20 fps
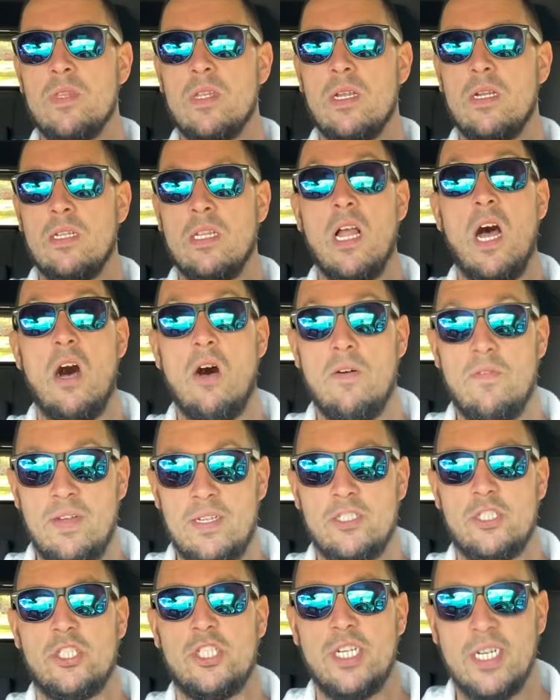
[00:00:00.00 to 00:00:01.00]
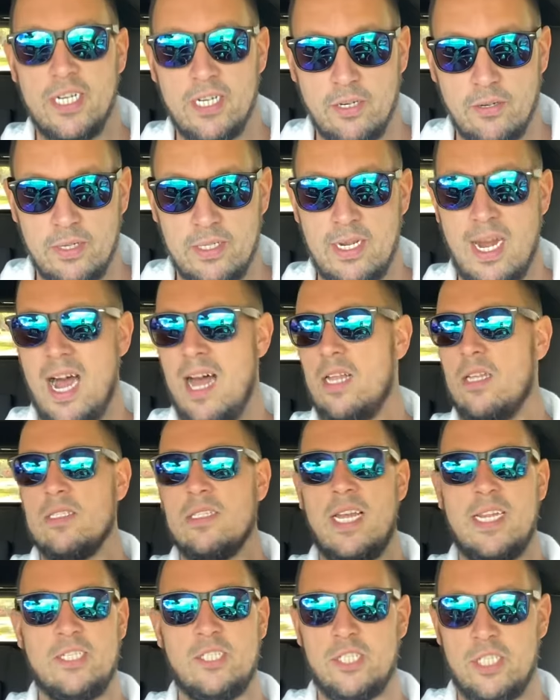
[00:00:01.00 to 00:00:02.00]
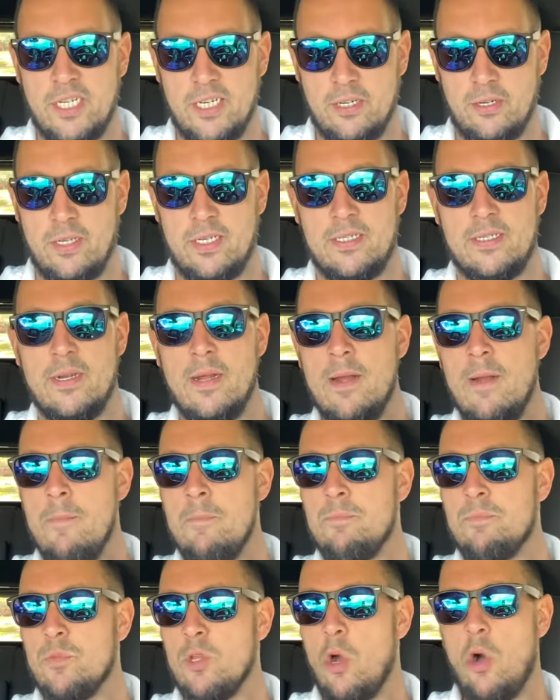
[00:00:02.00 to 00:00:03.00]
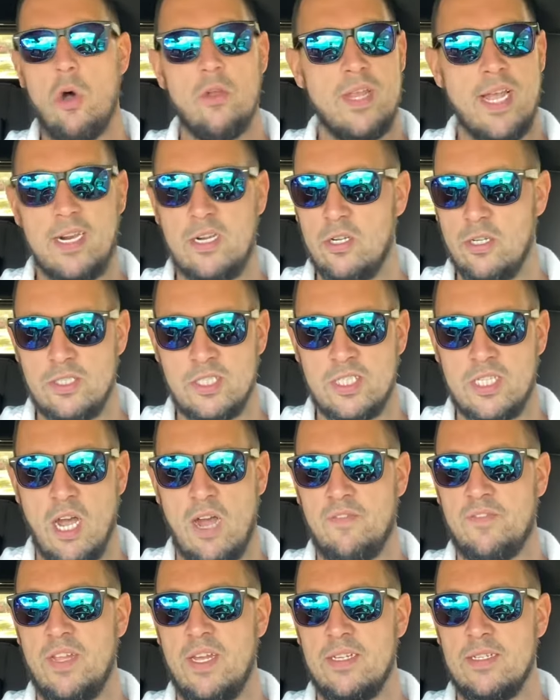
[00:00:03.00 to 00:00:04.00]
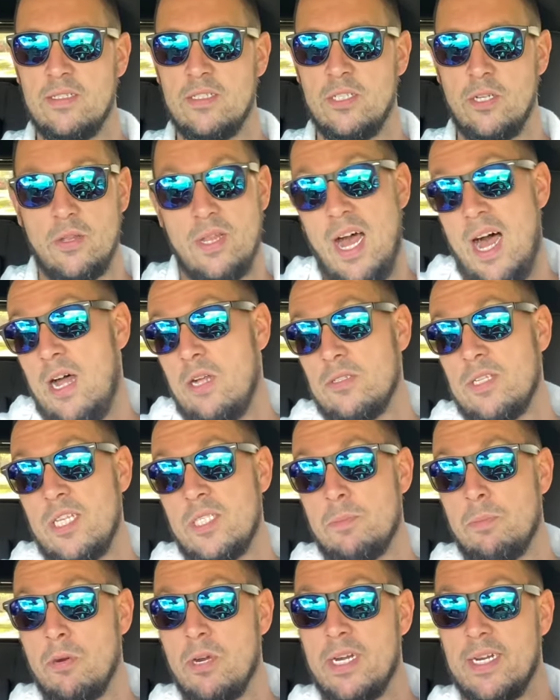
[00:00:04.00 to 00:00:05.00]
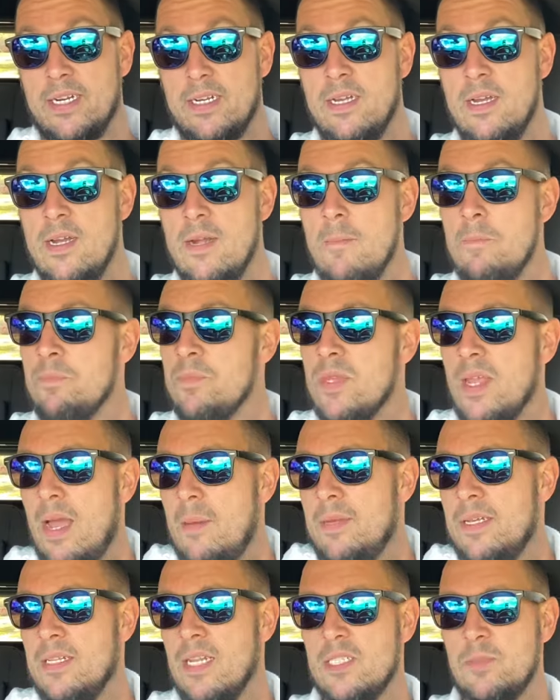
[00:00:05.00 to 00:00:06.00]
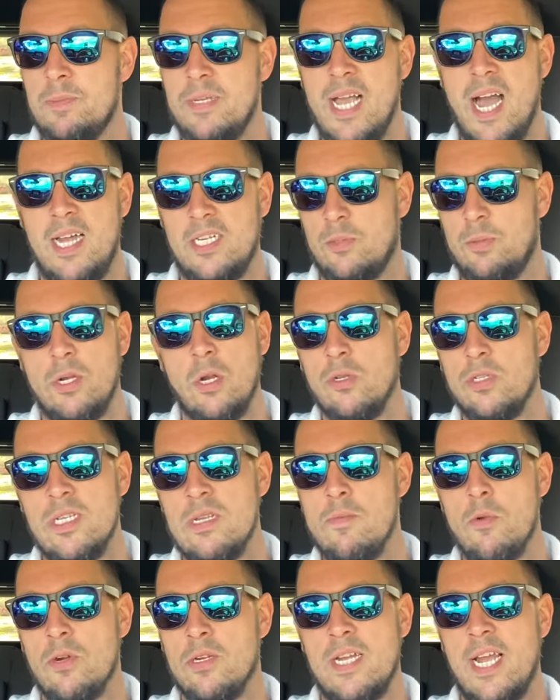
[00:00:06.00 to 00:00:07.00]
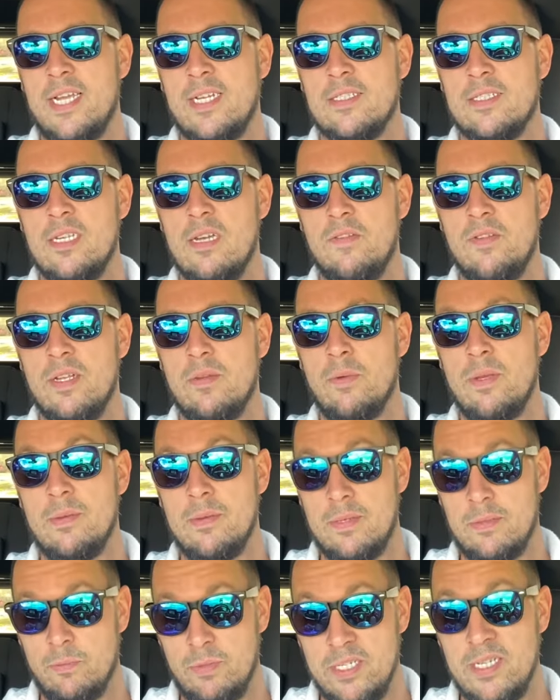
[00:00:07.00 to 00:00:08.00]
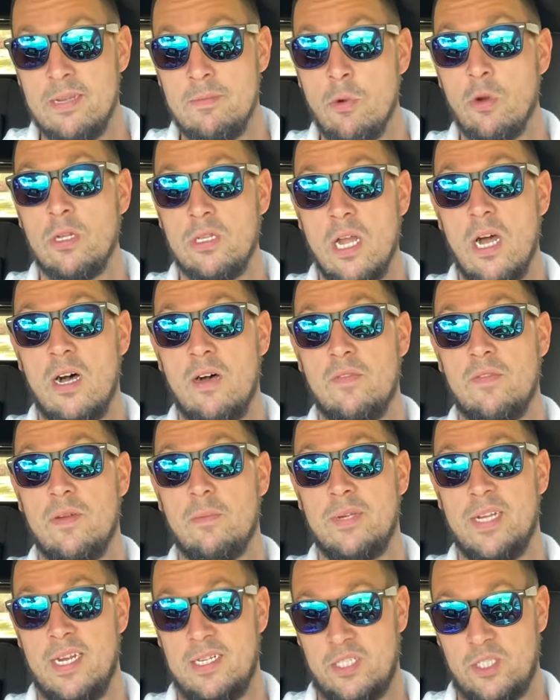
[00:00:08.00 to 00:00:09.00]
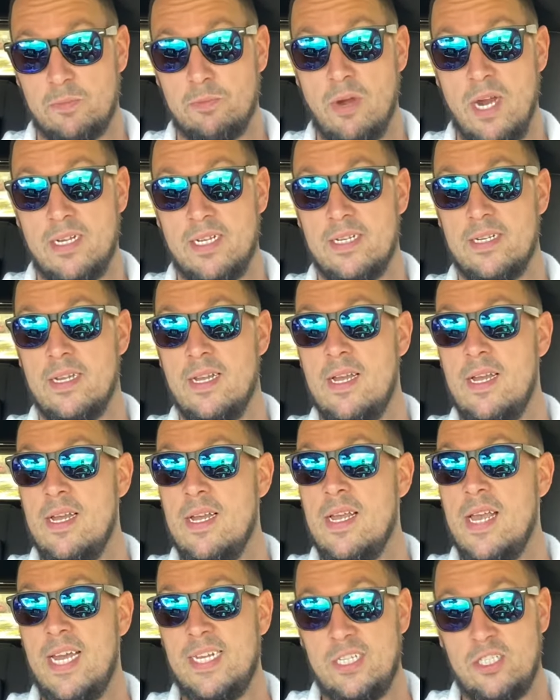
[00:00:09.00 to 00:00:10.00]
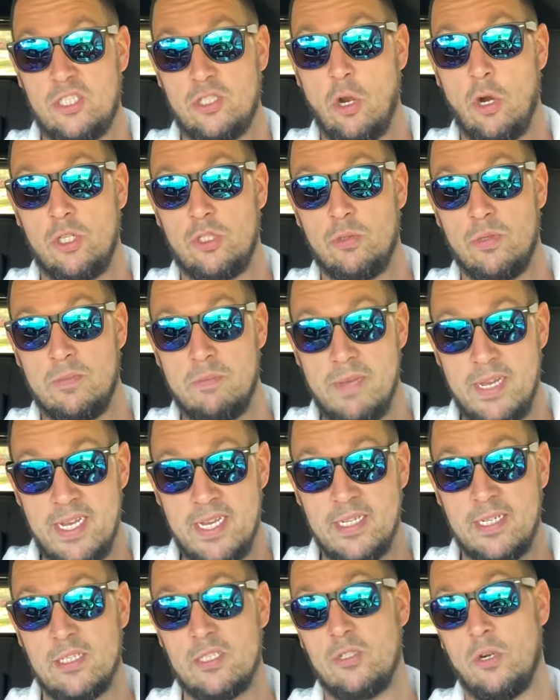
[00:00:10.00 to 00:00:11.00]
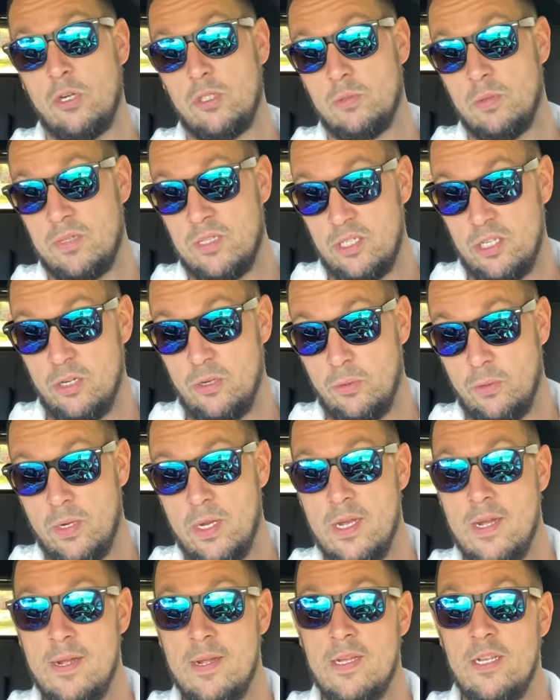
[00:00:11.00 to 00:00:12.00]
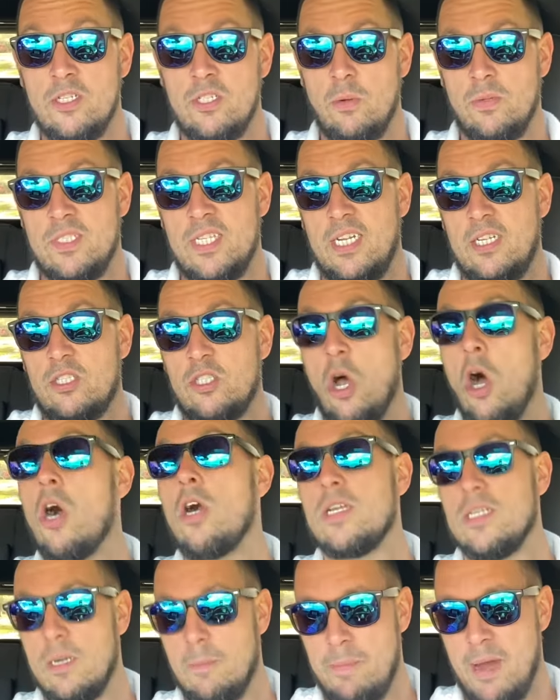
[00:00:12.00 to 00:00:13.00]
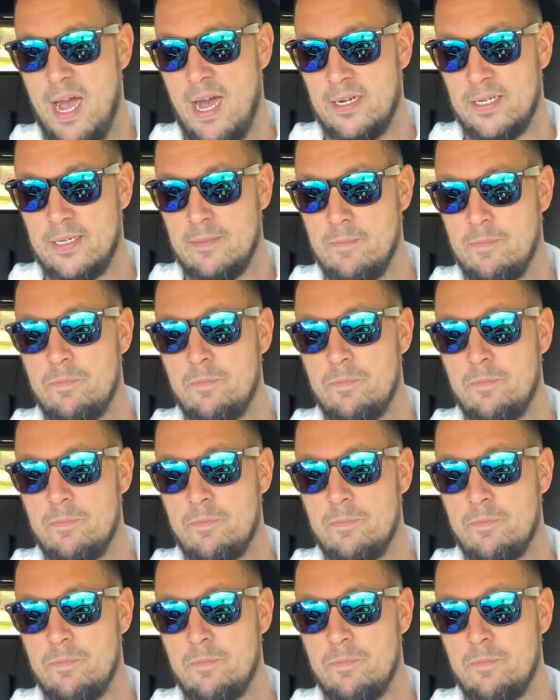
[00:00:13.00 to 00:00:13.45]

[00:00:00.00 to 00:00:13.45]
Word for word: love and cheer and holiday cheer and all that good stuff that, you know, the holidays bring. I mean, let's be honest, we don't need more negativity. We, we need more love and we got to spread it. And it starts with me and it starts with you. So instead of talking about it,